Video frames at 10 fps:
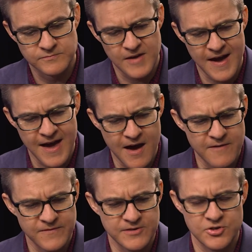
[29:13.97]

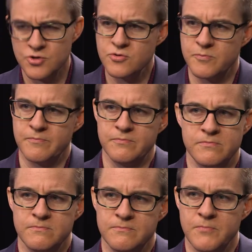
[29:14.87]
have and do
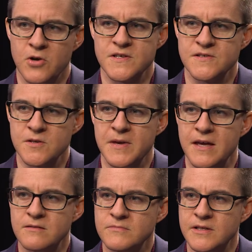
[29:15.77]

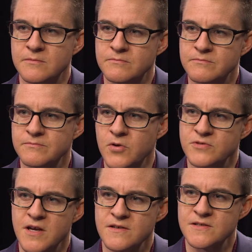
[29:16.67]
participate in
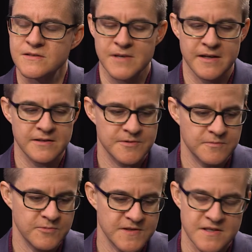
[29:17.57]
protest and
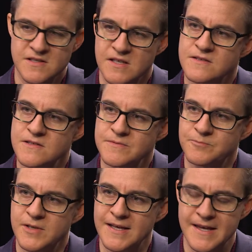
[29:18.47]
resistance
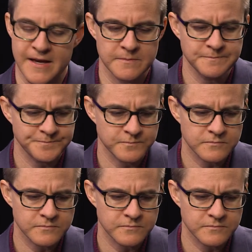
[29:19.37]
when I can.